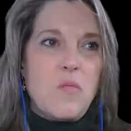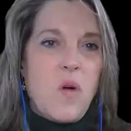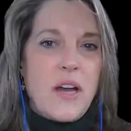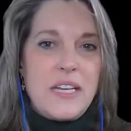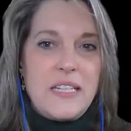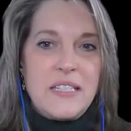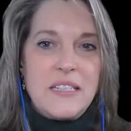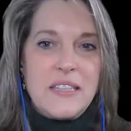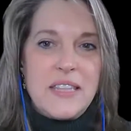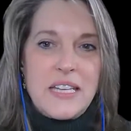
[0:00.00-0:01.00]
wanting
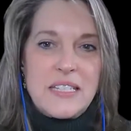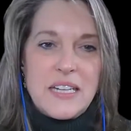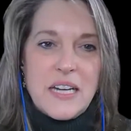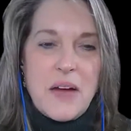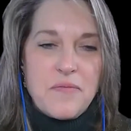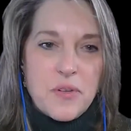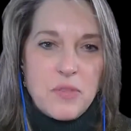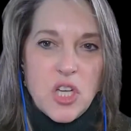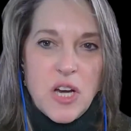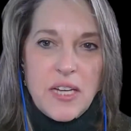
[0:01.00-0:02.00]
things to come from
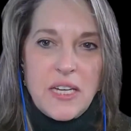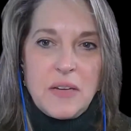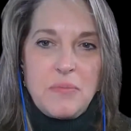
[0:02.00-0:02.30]
China.